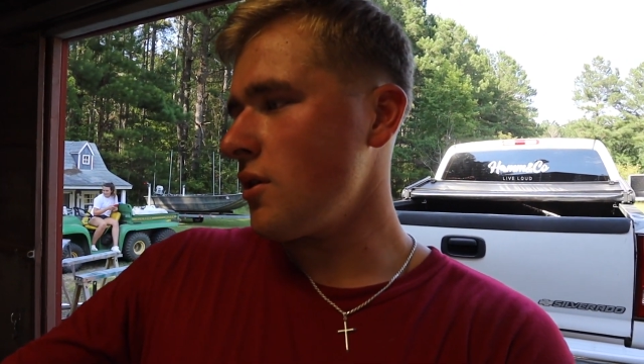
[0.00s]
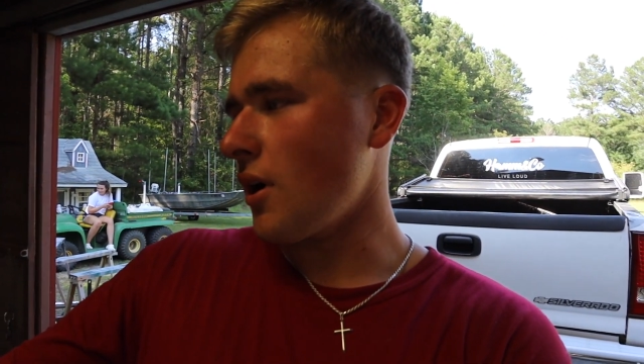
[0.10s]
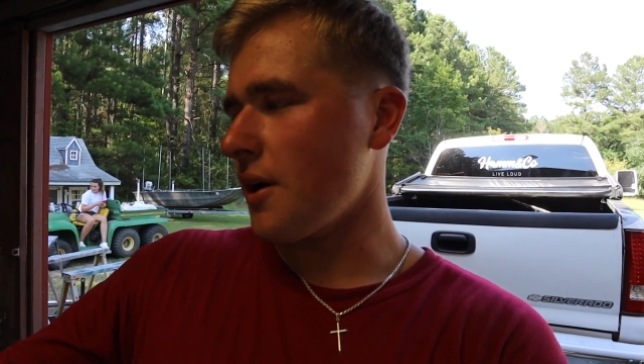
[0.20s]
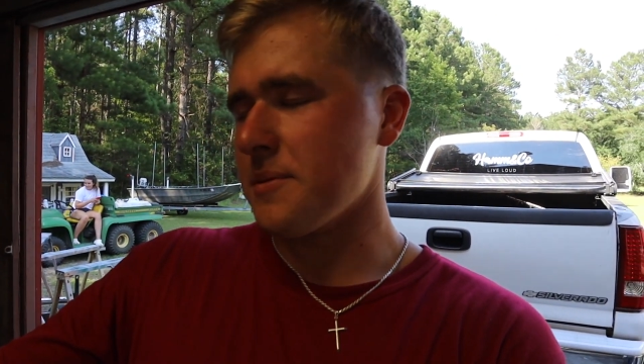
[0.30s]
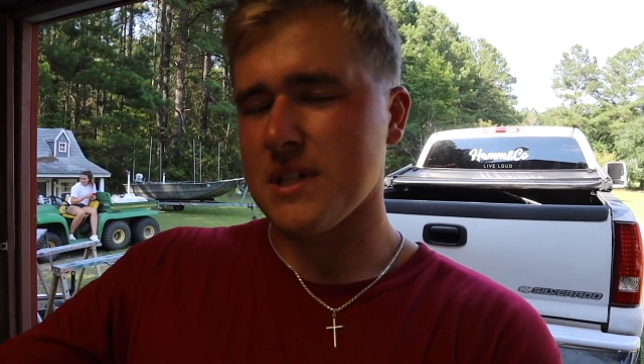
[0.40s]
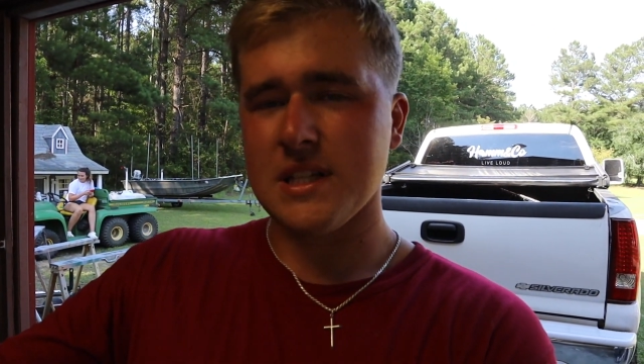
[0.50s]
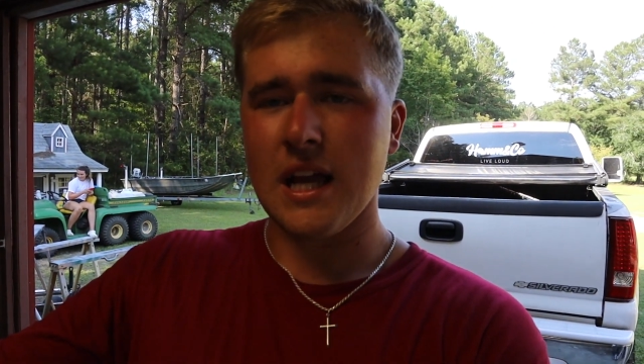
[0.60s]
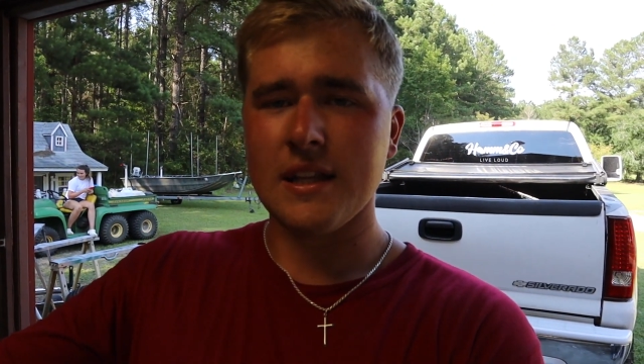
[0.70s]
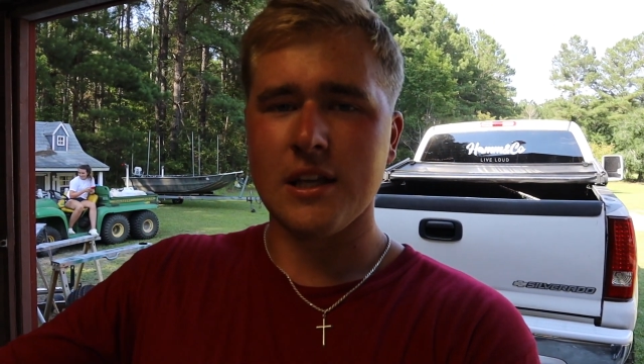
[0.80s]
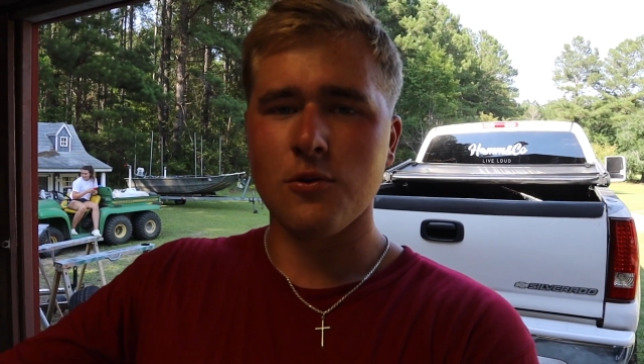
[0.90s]
opposite
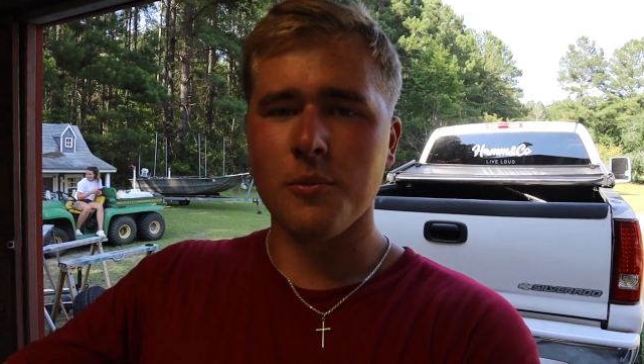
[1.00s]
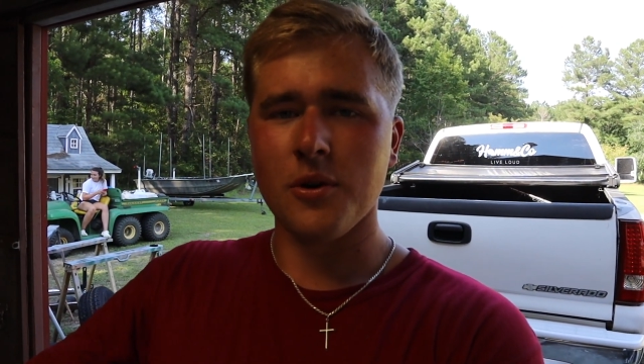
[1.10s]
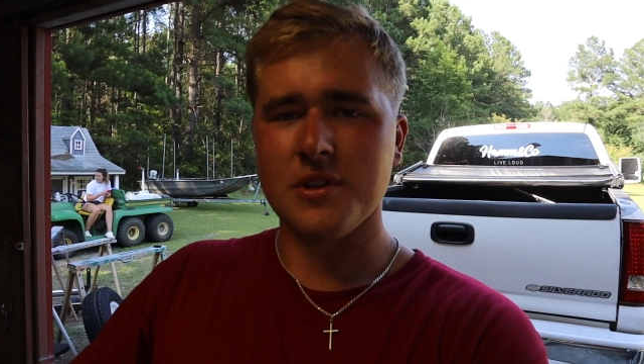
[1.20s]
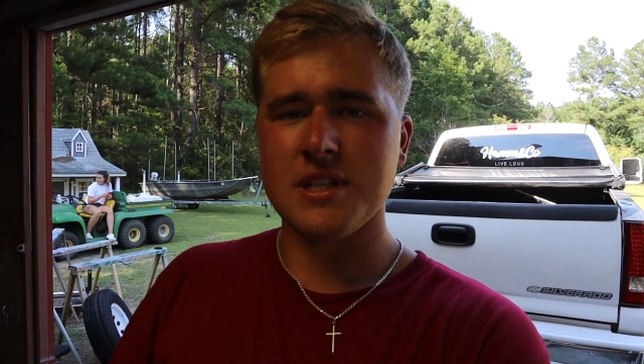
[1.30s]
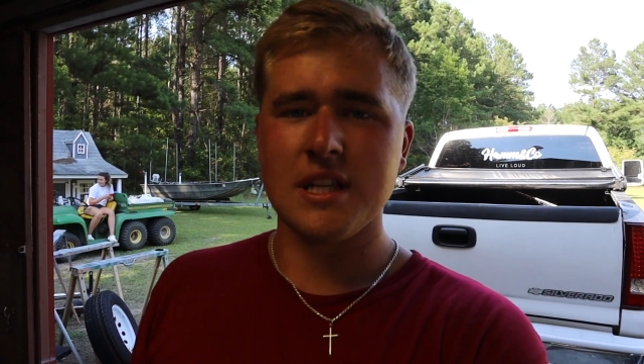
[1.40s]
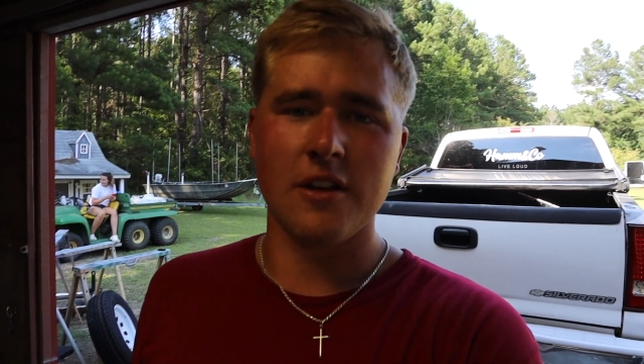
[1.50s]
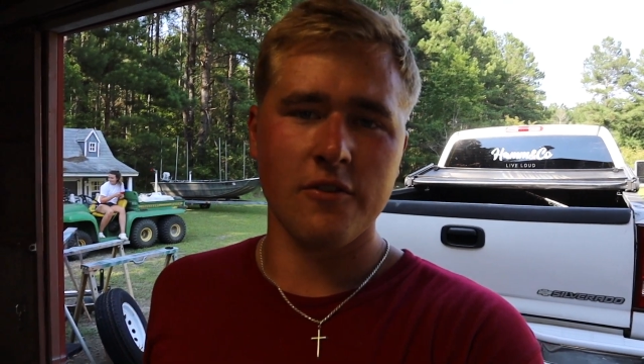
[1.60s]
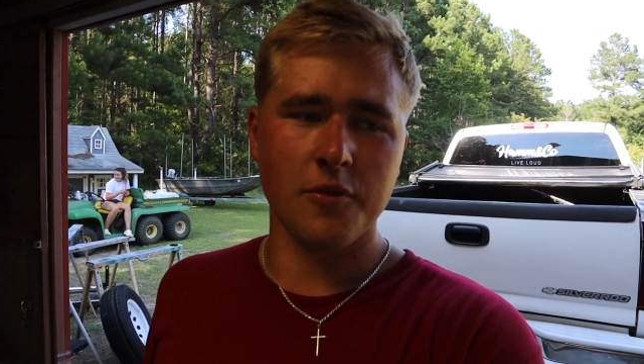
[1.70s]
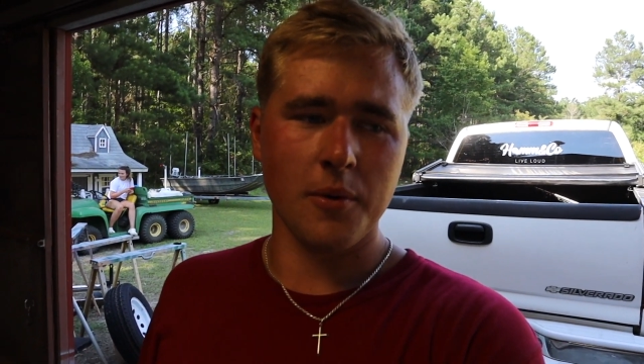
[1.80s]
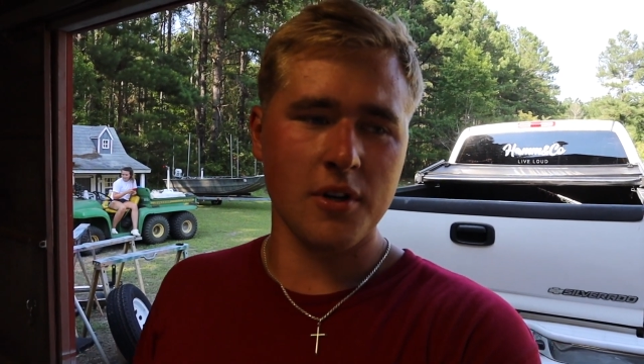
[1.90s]
side that you won't be able to see
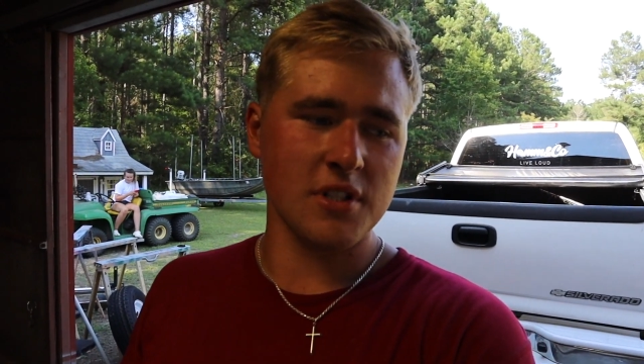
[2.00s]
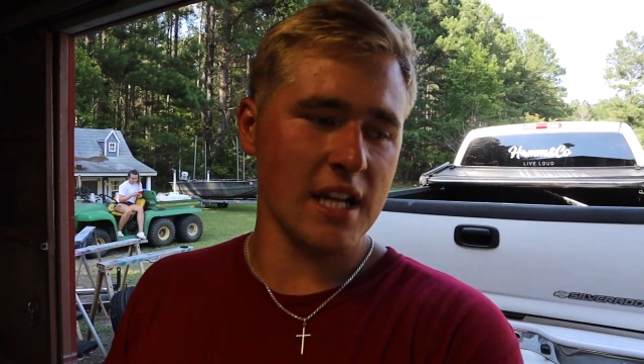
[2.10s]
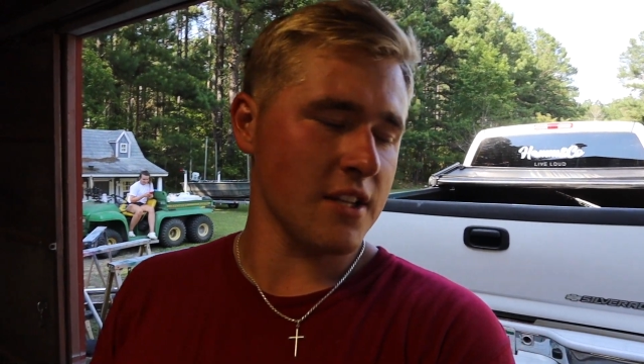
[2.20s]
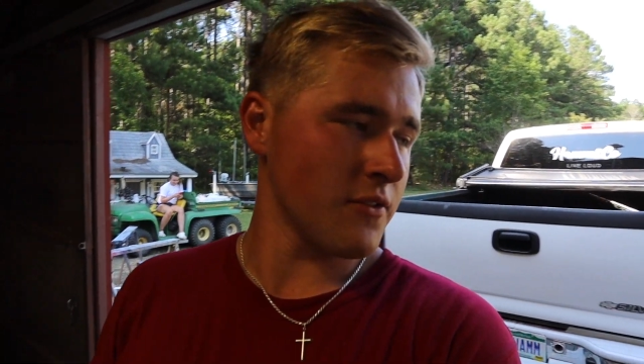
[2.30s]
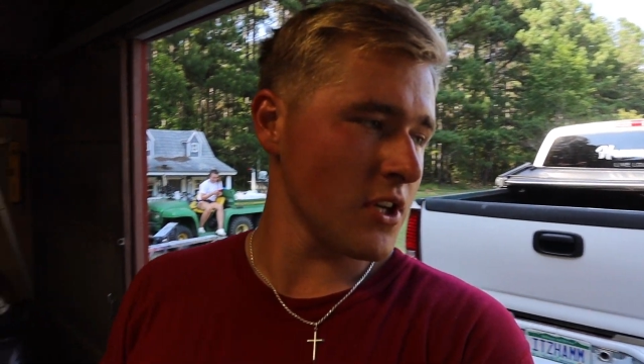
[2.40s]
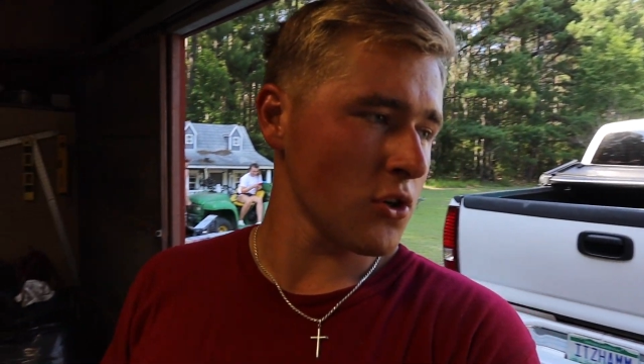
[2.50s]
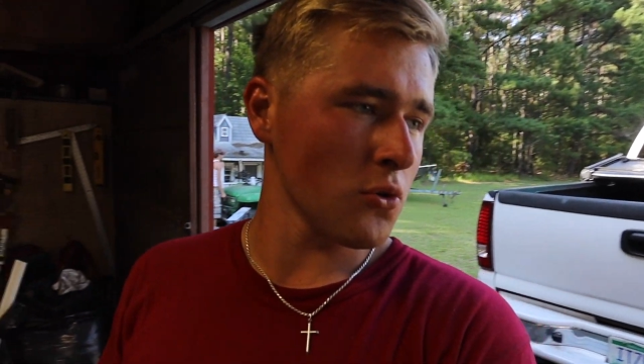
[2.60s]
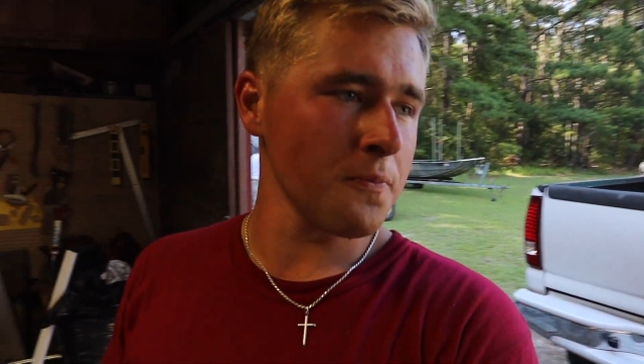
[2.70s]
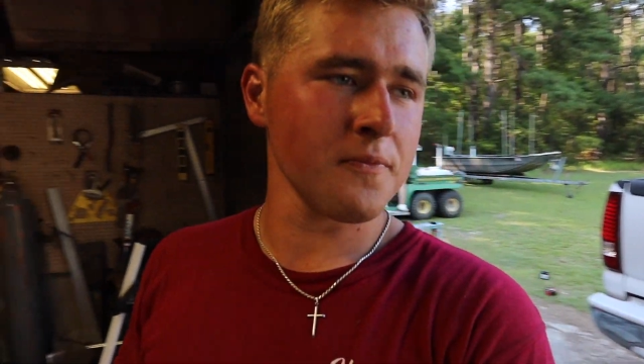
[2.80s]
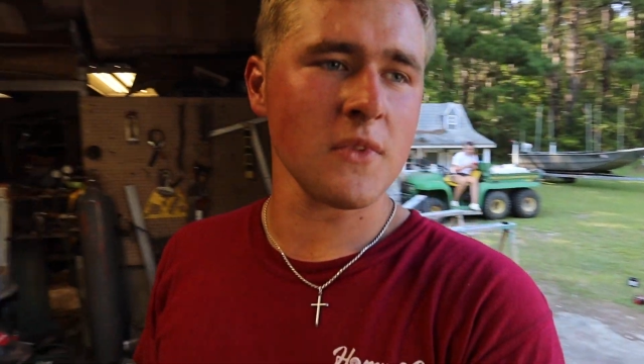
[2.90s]
it from under side of the vehicle